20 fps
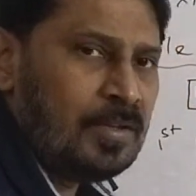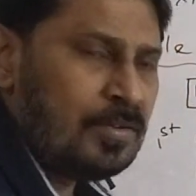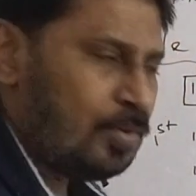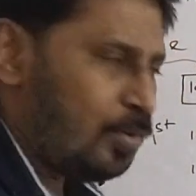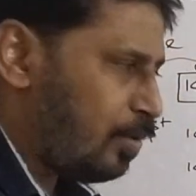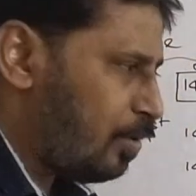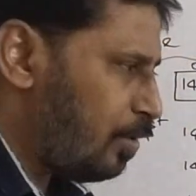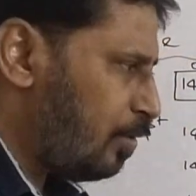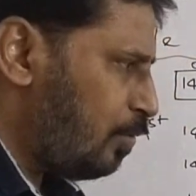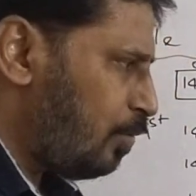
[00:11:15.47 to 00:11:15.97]

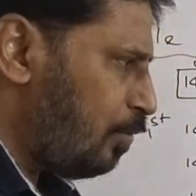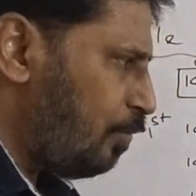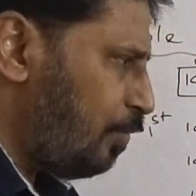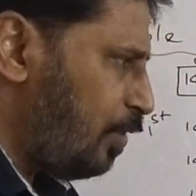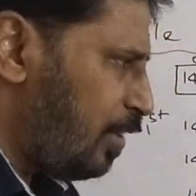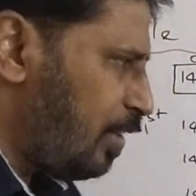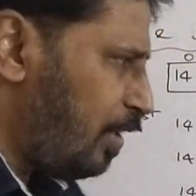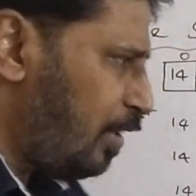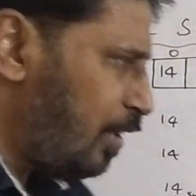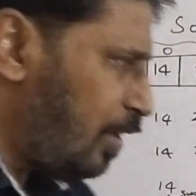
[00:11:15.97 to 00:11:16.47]
So
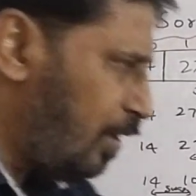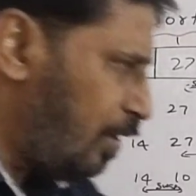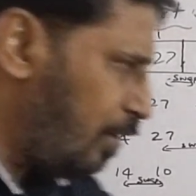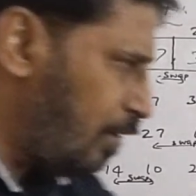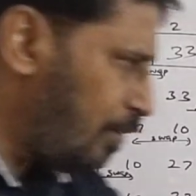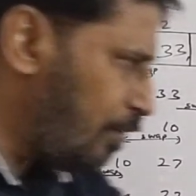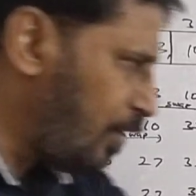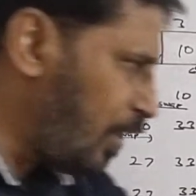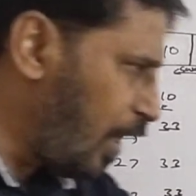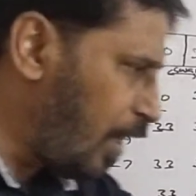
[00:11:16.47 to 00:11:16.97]
within
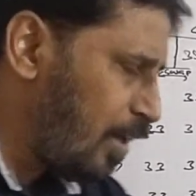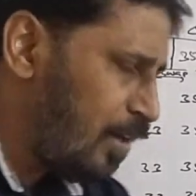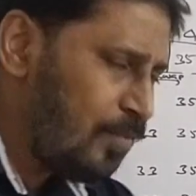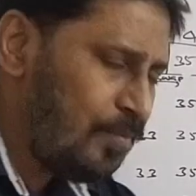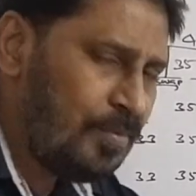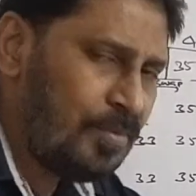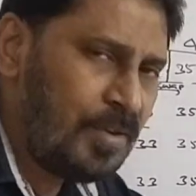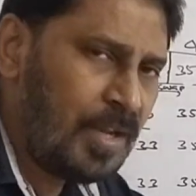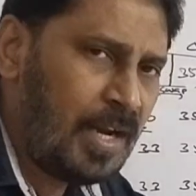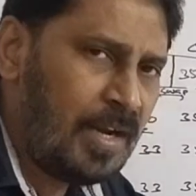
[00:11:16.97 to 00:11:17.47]
a
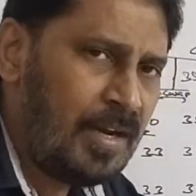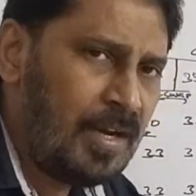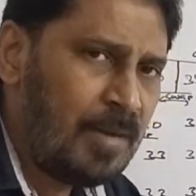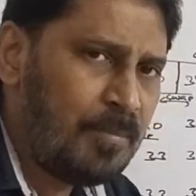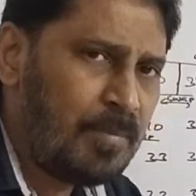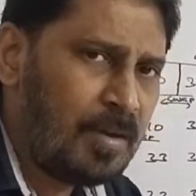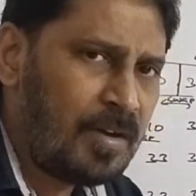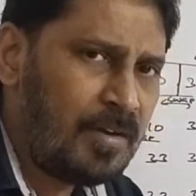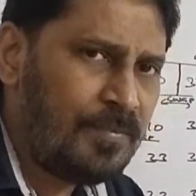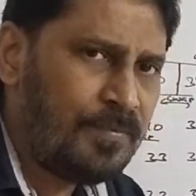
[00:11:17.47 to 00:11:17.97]
n
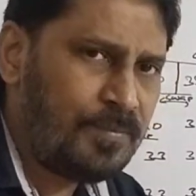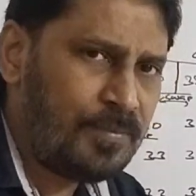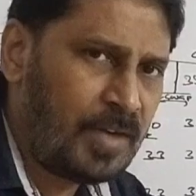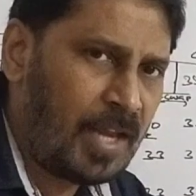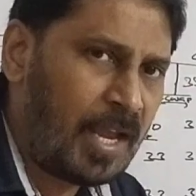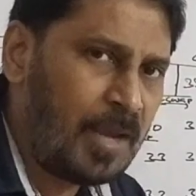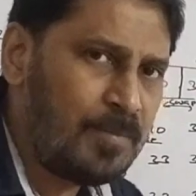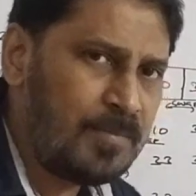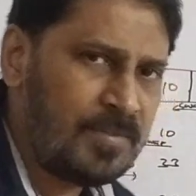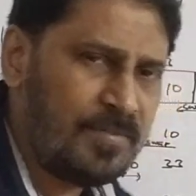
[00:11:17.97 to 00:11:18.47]
number of
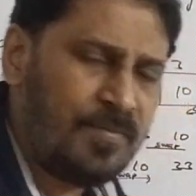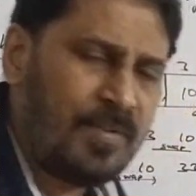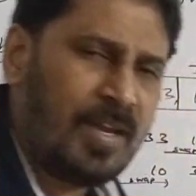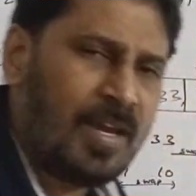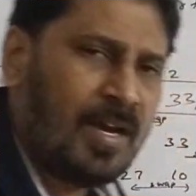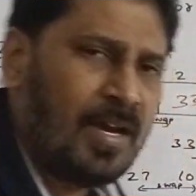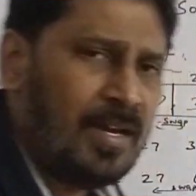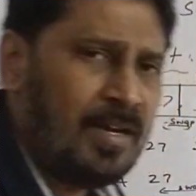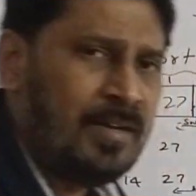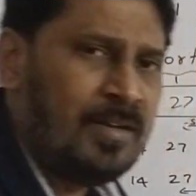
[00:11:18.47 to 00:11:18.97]
times we
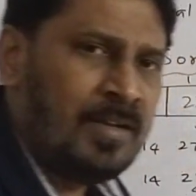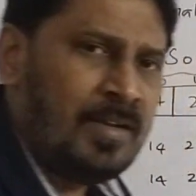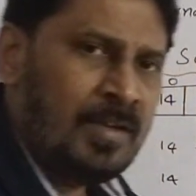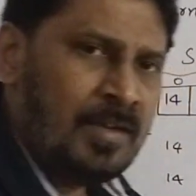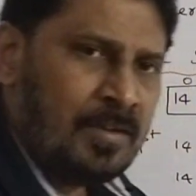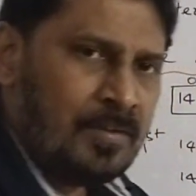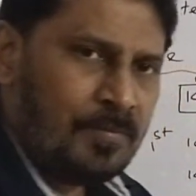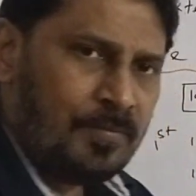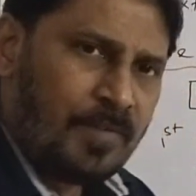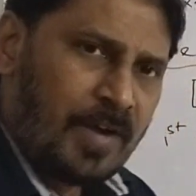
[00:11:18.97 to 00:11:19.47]
are
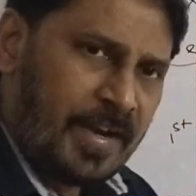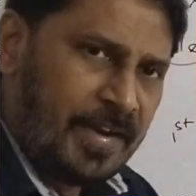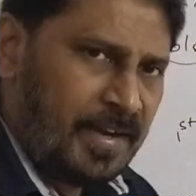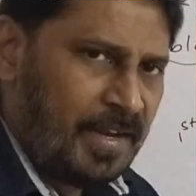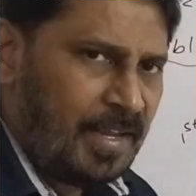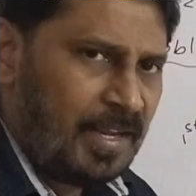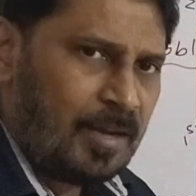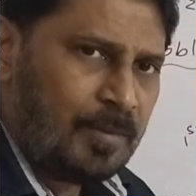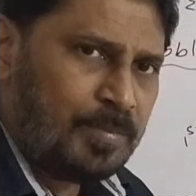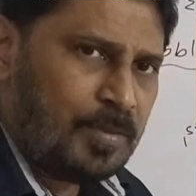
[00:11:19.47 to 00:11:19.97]

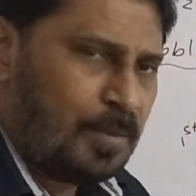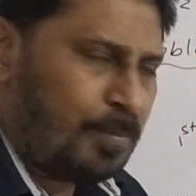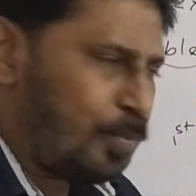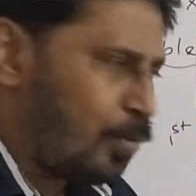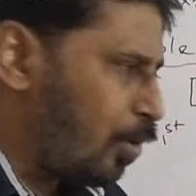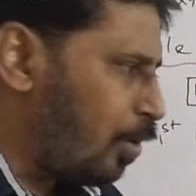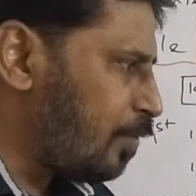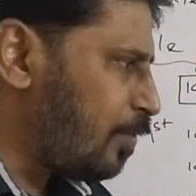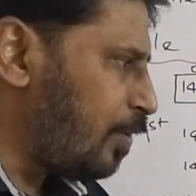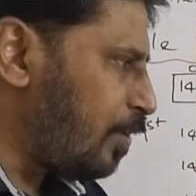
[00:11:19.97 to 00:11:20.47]
winding up the
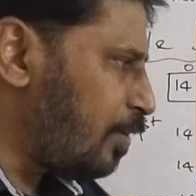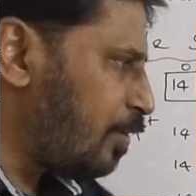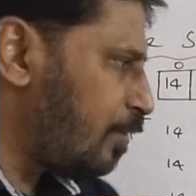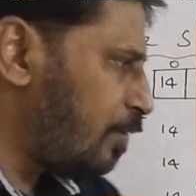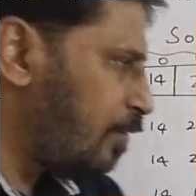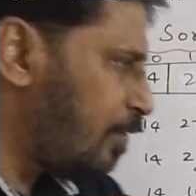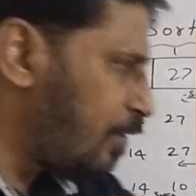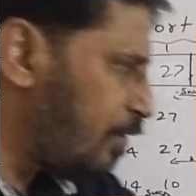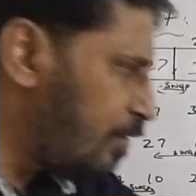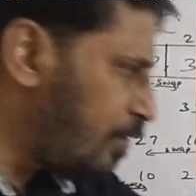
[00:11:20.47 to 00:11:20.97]
process.
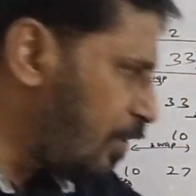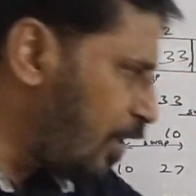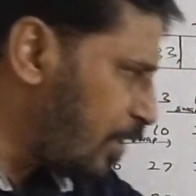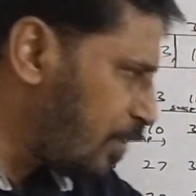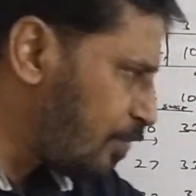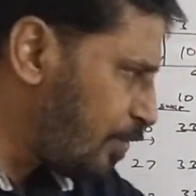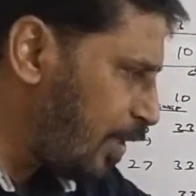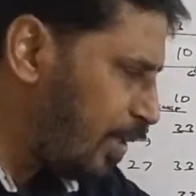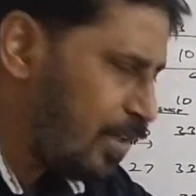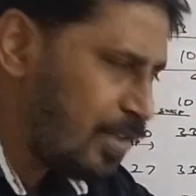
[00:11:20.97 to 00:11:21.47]

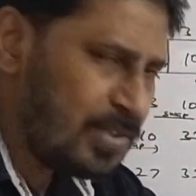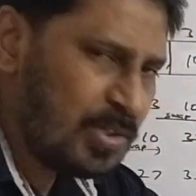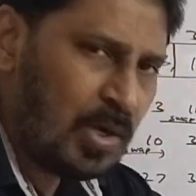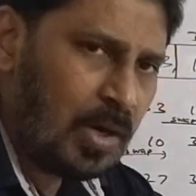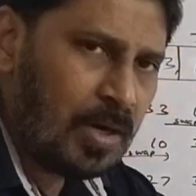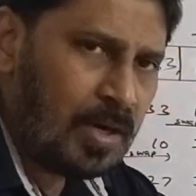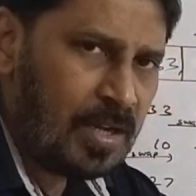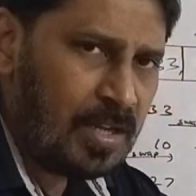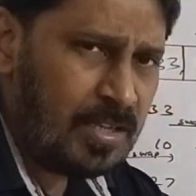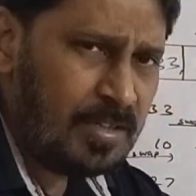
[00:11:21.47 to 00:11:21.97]
That's why it is
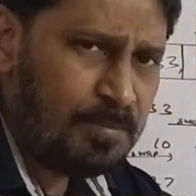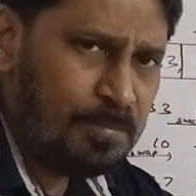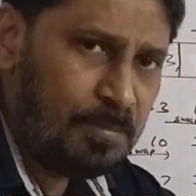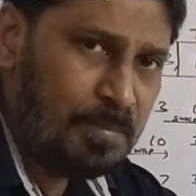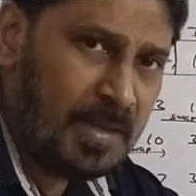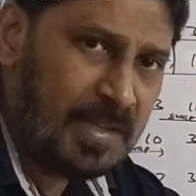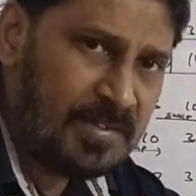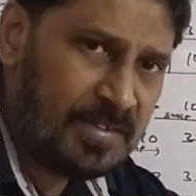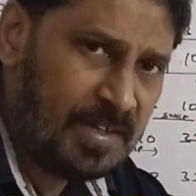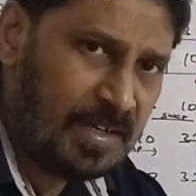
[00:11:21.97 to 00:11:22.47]
called a
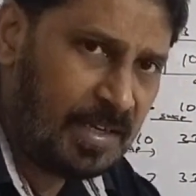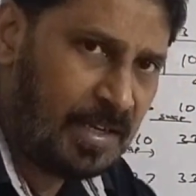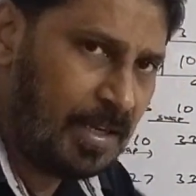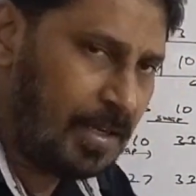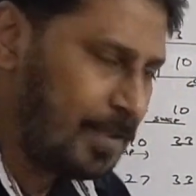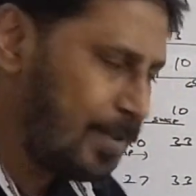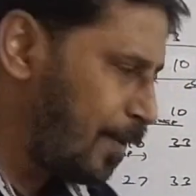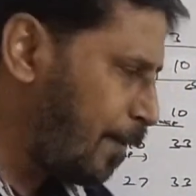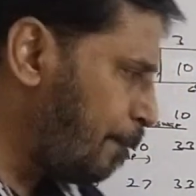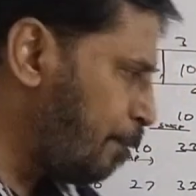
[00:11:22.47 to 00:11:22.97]
best
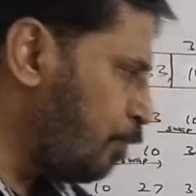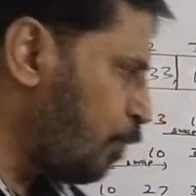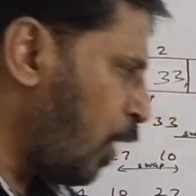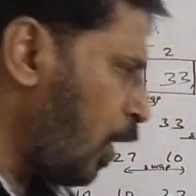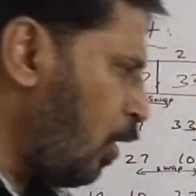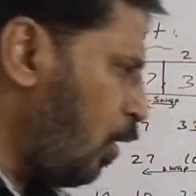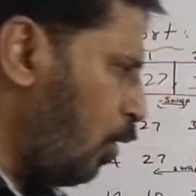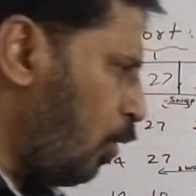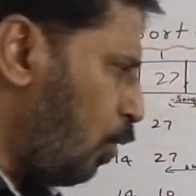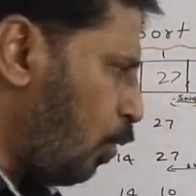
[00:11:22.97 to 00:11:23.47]
case.
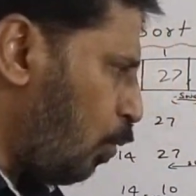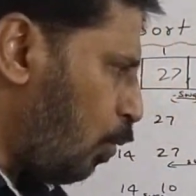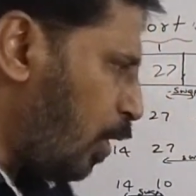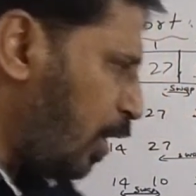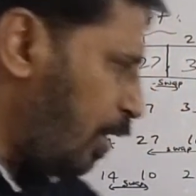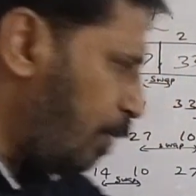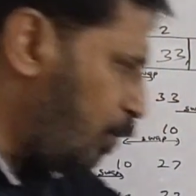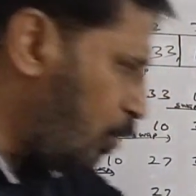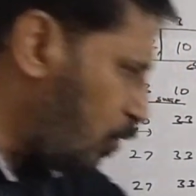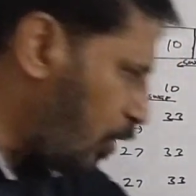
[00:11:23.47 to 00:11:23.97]

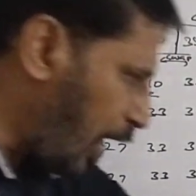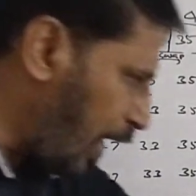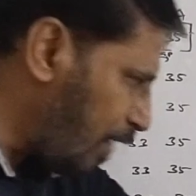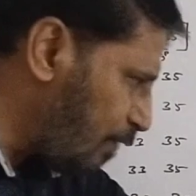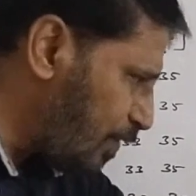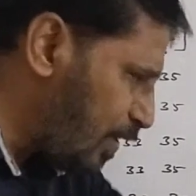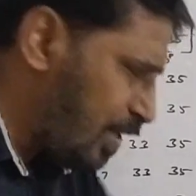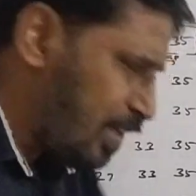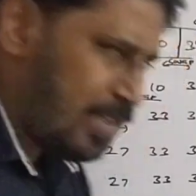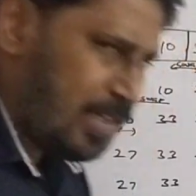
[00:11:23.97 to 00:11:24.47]
What about
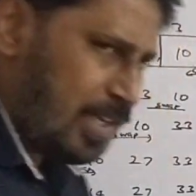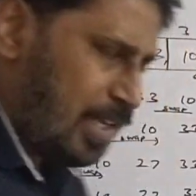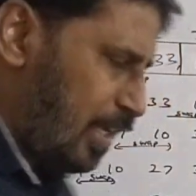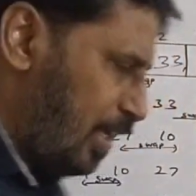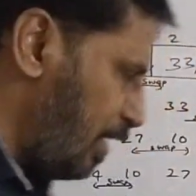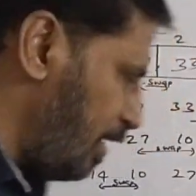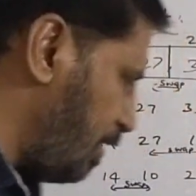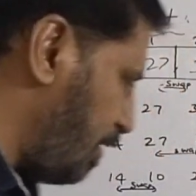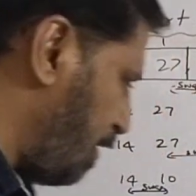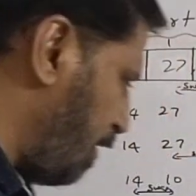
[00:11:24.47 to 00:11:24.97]
average
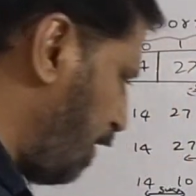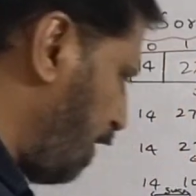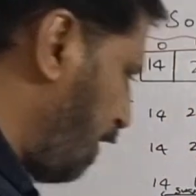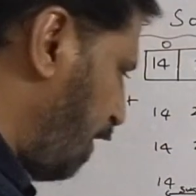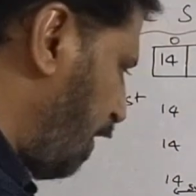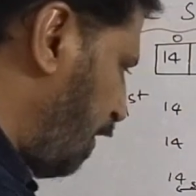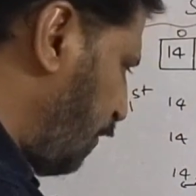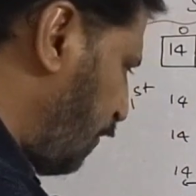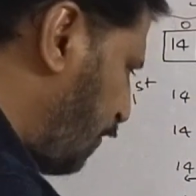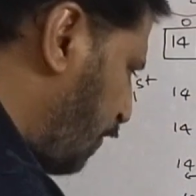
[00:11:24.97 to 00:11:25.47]
case?
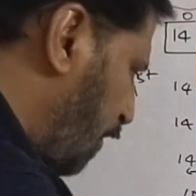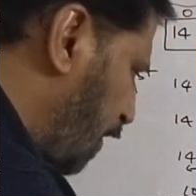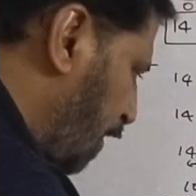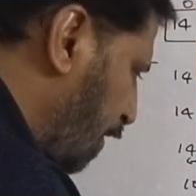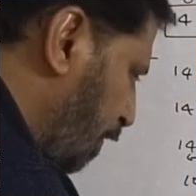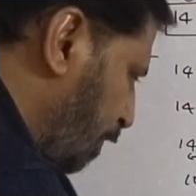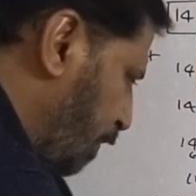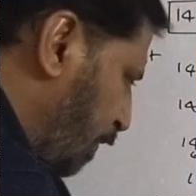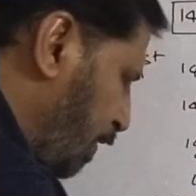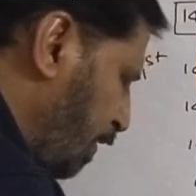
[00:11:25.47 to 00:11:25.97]
Instead
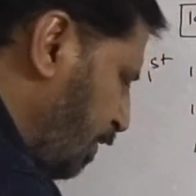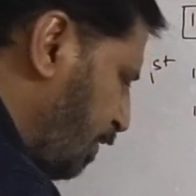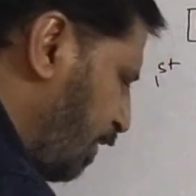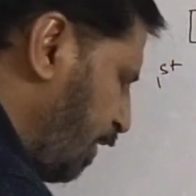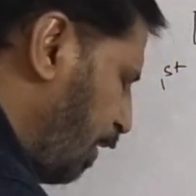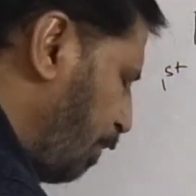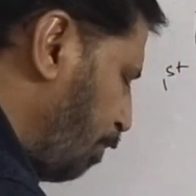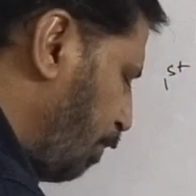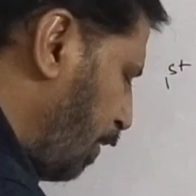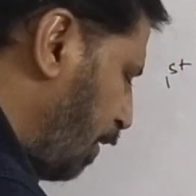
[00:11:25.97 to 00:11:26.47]
of this
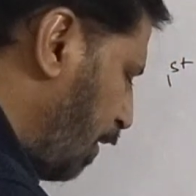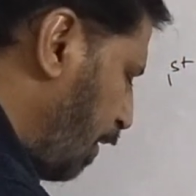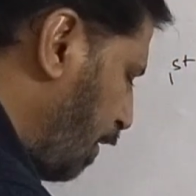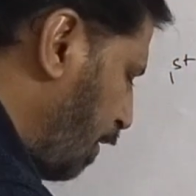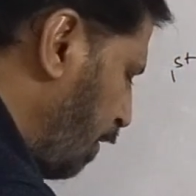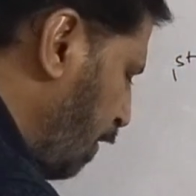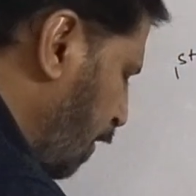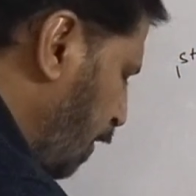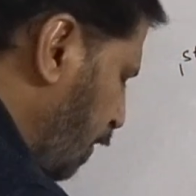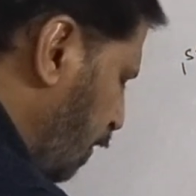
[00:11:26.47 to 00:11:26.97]

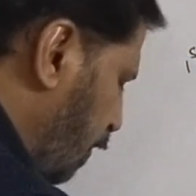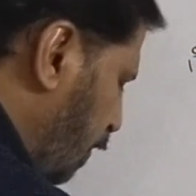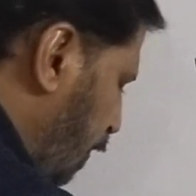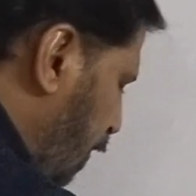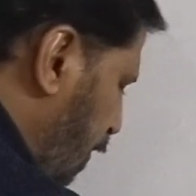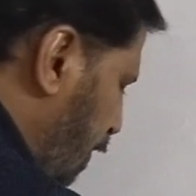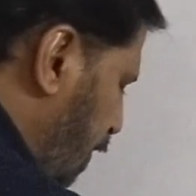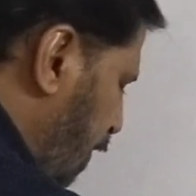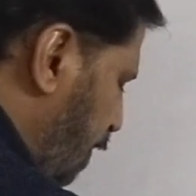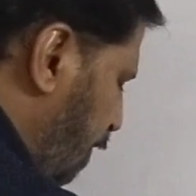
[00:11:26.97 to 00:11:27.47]
number, so
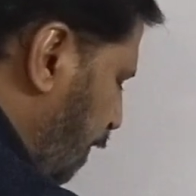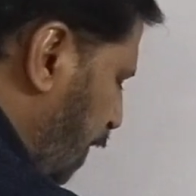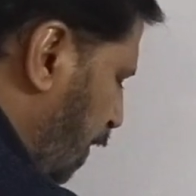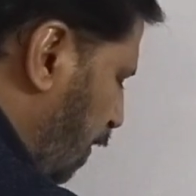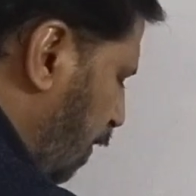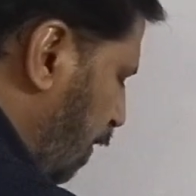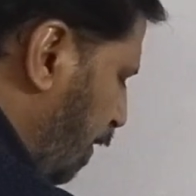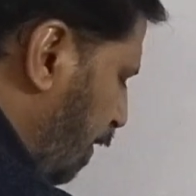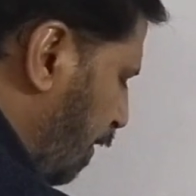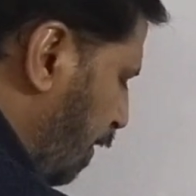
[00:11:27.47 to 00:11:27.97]
this is, we
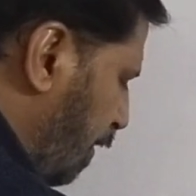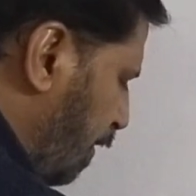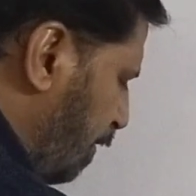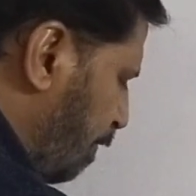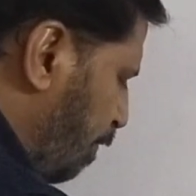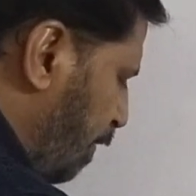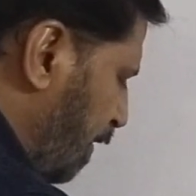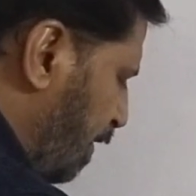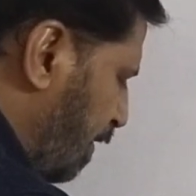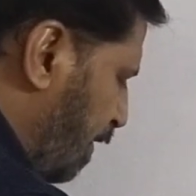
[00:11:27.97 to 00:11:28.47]
call it as
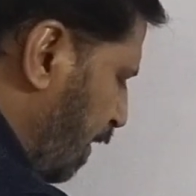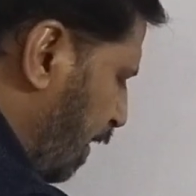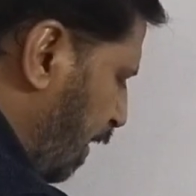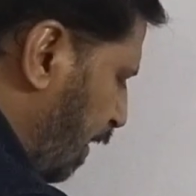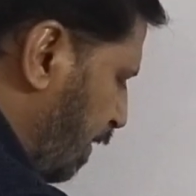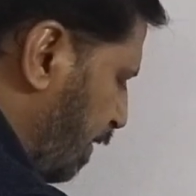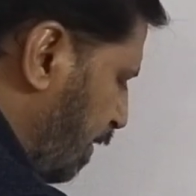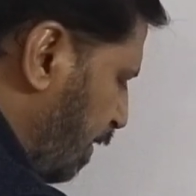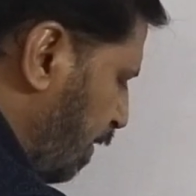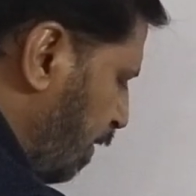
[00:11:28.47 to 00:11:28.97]
best
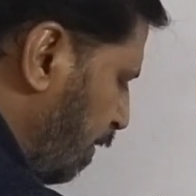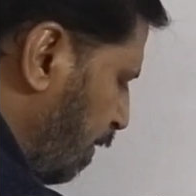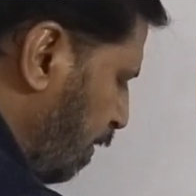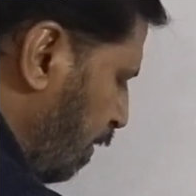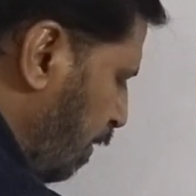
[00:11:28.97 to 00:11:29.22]
case.